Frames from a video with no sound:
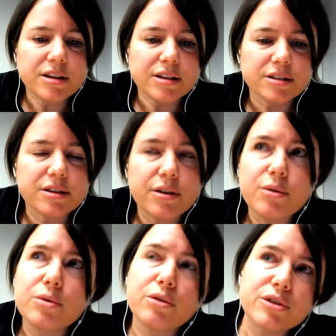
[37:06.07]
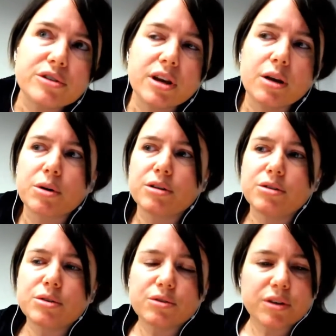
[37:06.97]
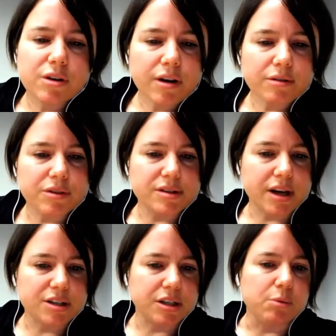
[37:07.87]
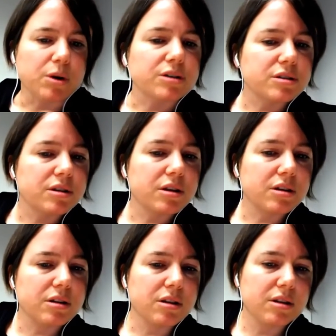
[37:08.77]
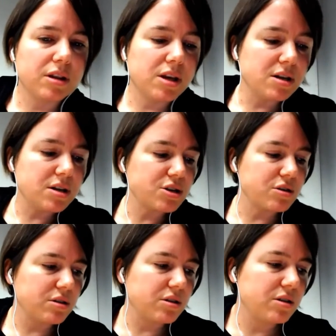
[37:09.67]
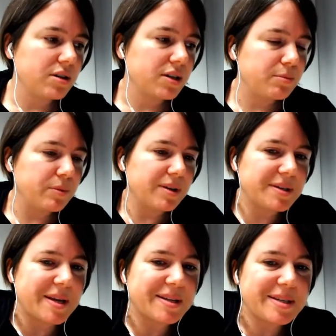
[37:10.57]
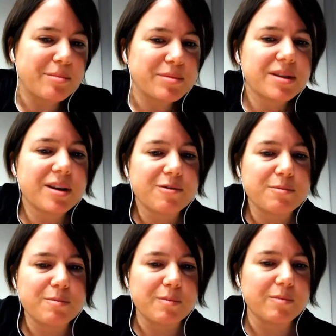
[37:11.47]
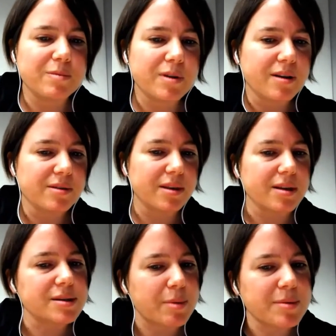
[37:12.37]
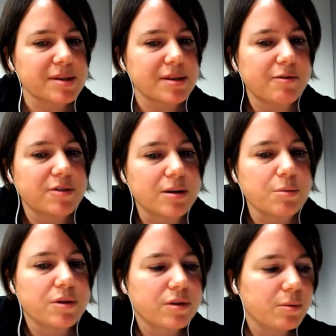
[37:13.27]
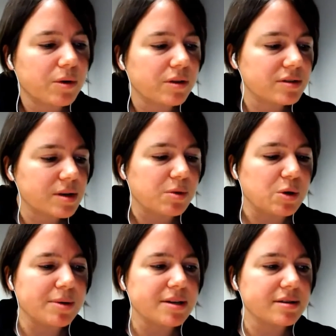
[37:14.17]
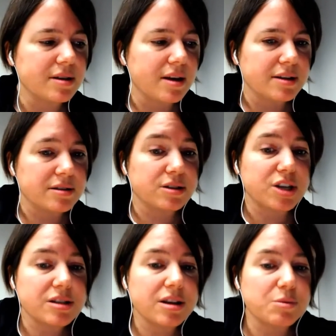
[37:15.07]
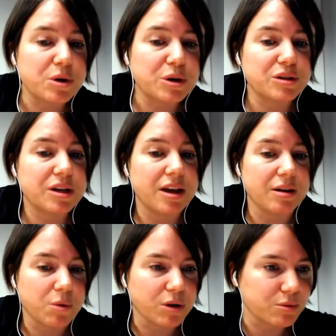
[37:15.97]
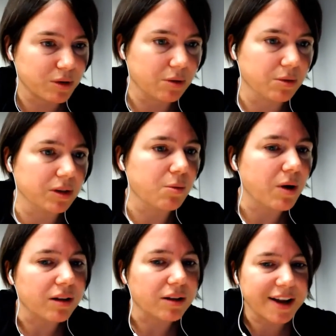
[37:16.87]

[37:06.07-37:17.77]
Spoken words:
So the first thing I want to do is figure out if this actually works. The initial attempts that the experiments that I've done with some newbies suggest that it works and works really, really well.